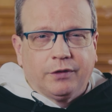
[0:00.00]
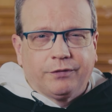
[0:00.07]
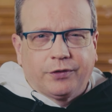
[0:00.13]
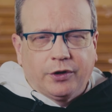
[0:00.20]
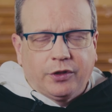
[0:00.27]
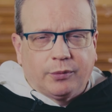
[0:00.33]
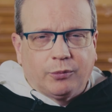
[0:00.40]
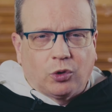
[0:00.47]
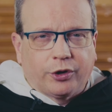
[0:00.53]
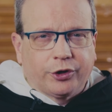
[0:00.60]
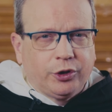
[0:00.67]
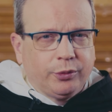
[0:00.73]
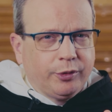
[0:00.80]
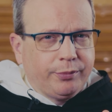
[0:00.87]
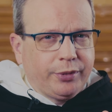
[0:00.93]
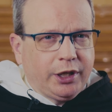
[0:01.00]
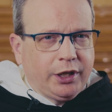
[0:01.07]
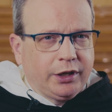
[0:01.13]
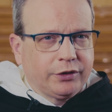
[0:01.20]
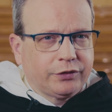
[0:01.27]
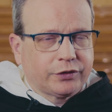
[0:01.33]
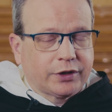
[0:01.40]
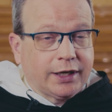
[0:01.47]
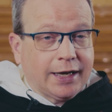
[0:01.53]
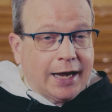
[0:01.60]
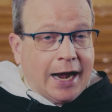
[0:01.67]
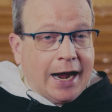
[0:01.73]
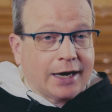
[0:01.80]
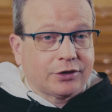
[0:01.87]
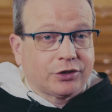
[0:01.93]
Furthermore, human beings can
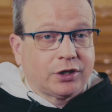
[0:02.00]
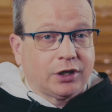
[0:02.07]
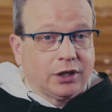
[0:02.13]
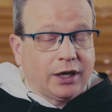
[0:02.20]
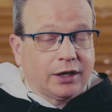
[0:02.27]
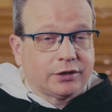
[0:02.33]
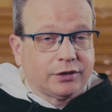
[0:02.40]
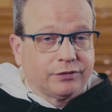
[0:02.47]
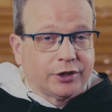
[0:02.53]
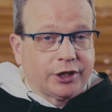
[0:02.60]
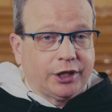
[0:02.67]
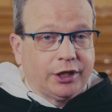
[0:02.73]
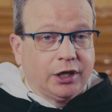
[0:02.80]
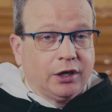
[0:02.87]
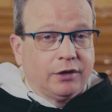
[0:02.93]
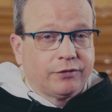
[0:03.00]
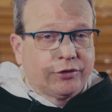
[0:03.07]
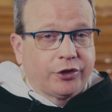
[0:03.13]
act collectively for